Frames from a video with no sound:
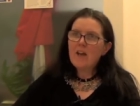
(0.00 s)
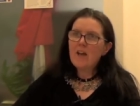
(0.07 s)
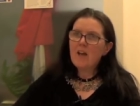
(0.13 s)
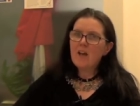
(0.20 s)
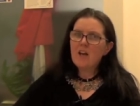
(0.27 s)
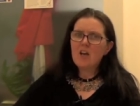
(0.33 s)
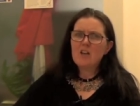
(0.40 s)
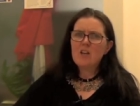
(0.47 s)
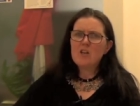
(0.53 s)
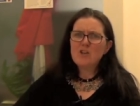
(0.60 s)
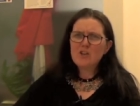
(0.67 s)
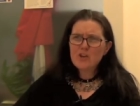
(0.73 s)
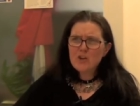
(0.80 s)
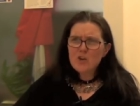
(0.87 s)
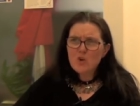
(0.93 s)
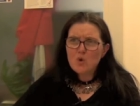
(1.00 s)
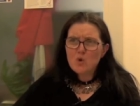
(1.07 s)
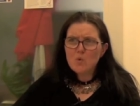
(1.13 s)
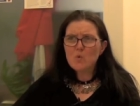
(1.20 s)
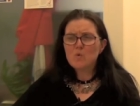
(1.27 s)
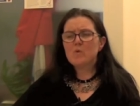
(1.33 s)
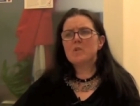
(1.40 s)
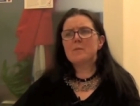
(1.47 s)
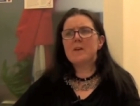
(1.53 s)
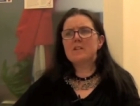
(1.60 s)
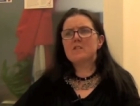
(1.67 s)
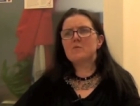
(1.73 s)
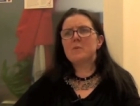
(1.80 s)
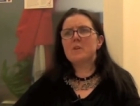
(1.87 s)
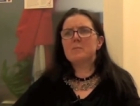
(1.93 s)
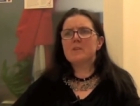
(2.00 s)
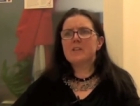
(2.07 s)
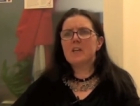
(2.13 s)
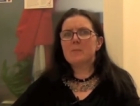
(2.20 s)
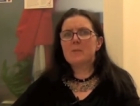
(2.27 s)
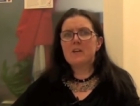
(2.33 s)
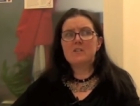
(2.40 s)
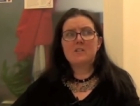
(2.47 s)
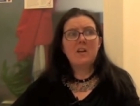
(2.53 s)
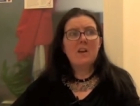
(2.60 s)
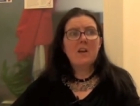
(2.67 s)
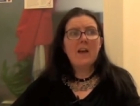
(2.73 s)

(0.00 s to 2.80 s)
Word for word: Uh, a huge amount of people came out